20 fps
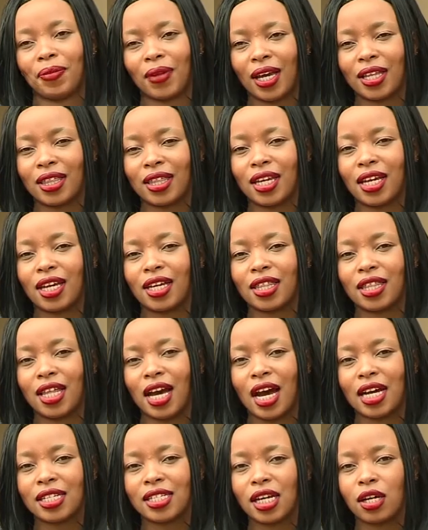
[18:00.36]
i think
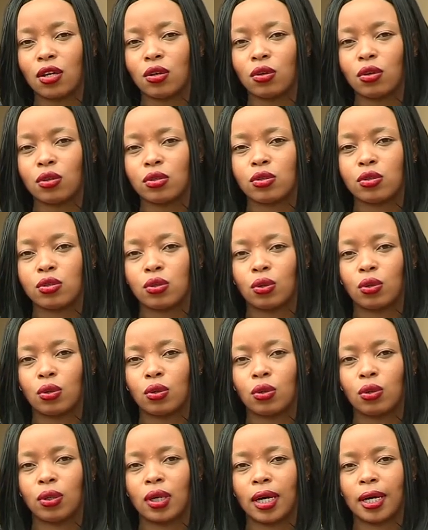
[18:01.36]
that and
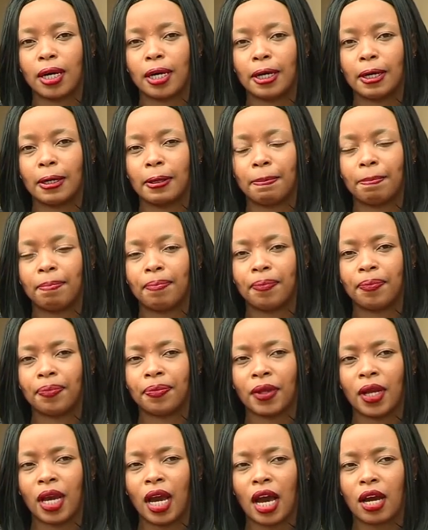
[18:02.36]
also um,
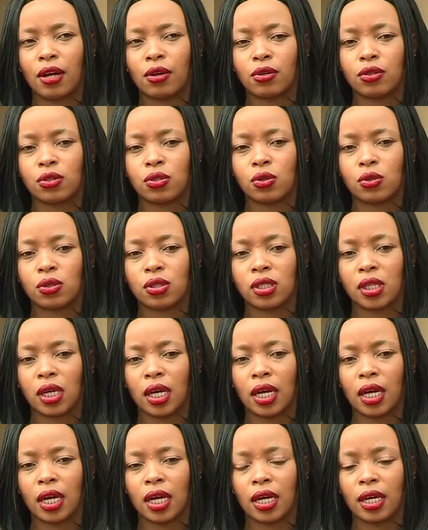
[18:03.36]
i'd also
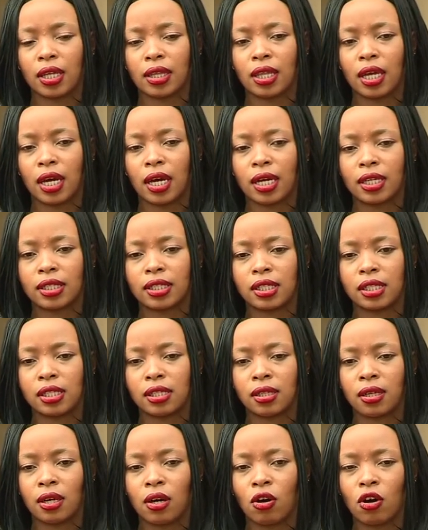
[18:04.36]
say that
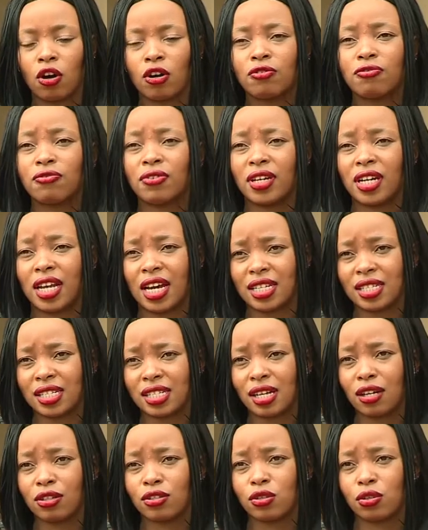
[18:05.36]

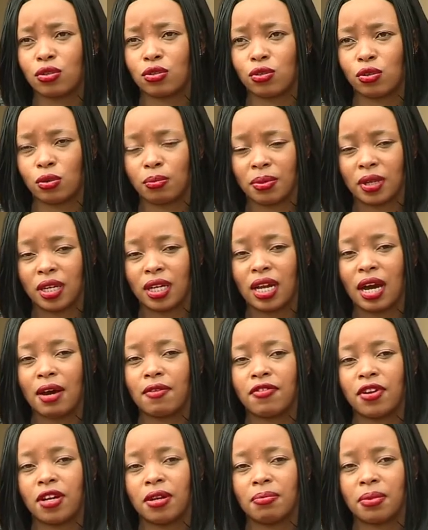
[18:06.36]
confidence has also been a
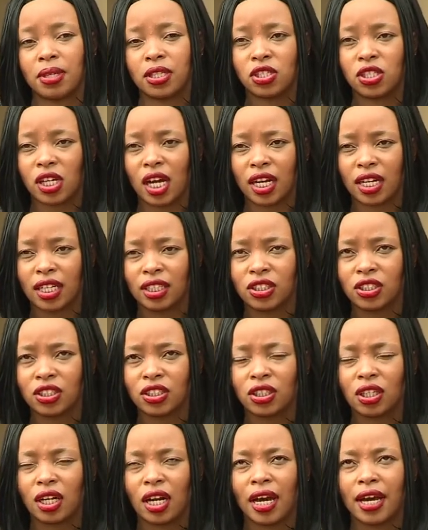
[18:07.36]
very big
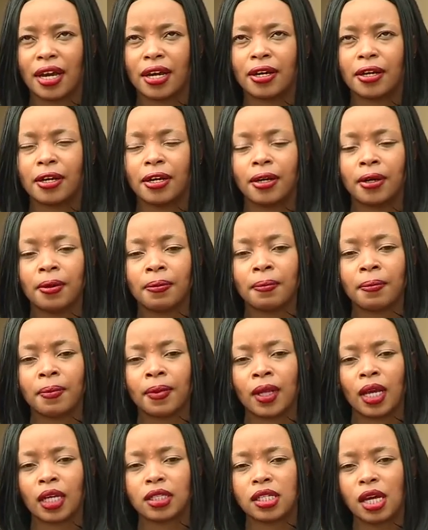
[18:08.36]
challenge like
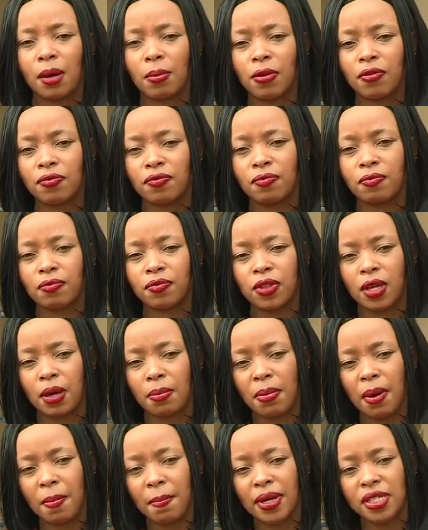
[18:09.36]
some of the
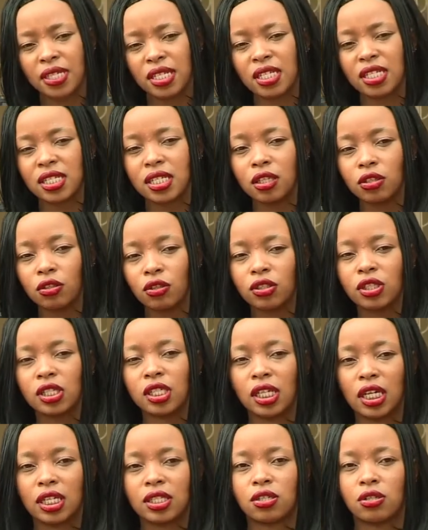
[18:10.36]
members are still
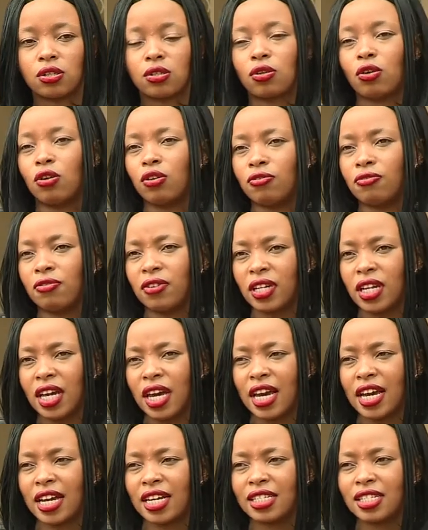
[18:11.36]
not yet
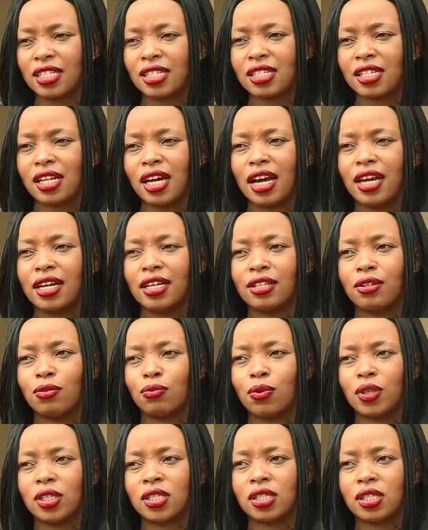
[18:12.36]
confident and
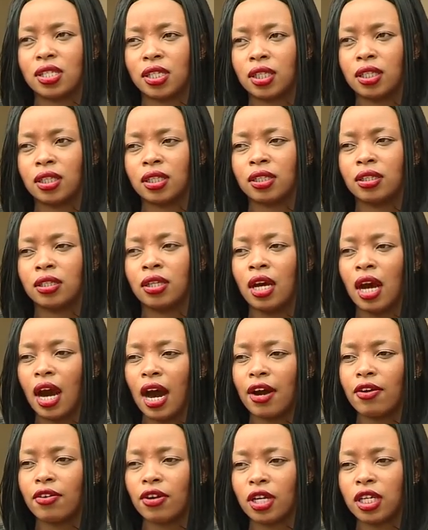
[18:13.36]
we still
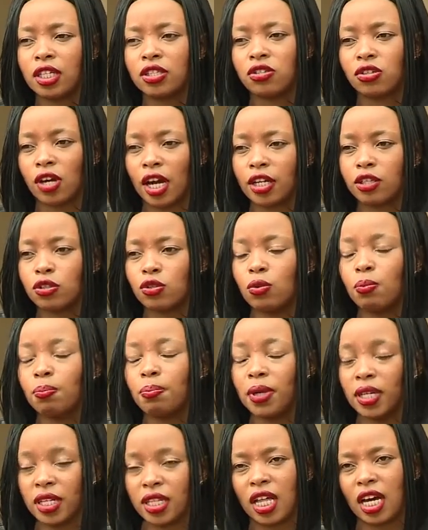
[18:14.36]
are really trying to
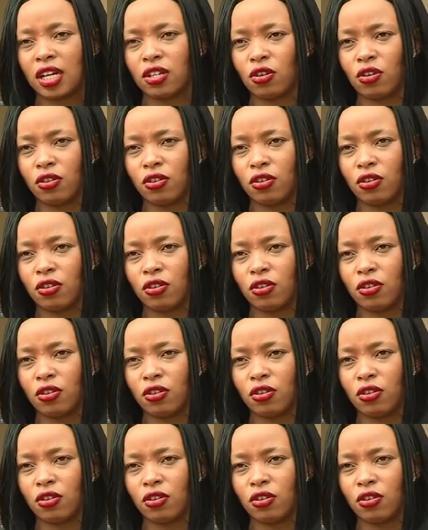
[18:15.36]
build that